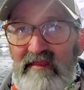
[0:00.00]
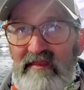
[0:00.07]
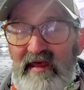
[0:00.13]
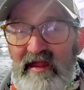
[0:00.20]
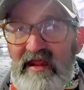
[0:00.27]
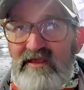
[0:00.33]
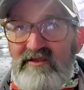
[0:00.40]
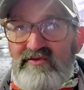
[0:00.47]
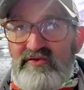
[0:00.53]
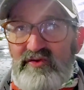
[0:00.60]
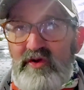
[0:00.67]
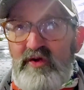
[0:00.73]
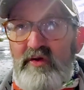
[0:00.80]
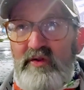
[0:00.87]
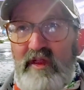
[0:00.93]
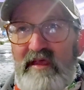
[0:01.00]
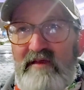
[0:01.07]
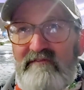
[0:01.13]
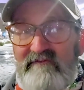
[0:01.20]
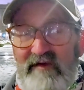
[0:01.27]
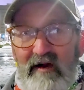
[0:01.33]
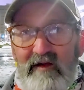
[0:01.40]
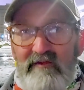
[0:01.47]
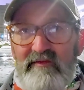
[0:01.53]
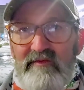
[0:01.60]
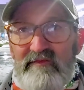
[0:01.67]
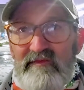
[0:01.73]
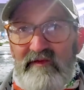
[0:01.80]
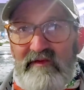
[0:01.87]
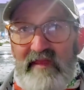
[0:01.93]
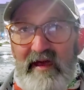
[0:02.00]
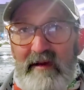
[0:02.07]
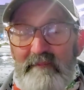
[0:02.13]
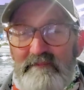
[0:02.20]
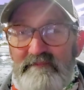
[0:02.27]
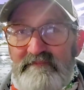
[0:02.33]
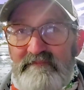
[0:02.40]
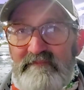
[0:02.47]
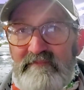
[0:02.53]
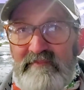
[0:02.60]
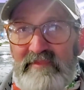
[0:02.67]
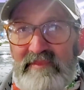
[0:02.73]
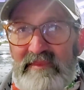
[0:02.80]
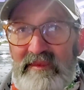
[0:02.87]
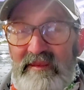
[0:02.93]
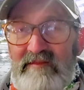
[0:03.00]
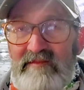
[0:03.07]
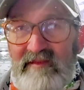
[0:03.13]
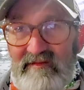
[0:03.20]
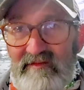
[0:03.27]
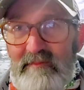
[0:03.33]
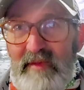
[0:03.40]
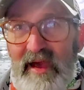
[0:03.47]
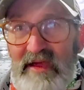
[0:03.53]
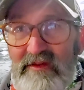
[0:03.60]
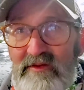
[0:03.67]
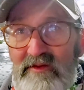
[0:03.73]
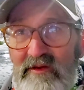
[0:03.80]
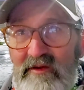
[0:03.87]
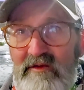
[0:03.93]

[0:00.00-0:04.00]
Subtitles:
that he truly felt for them. Does it matter?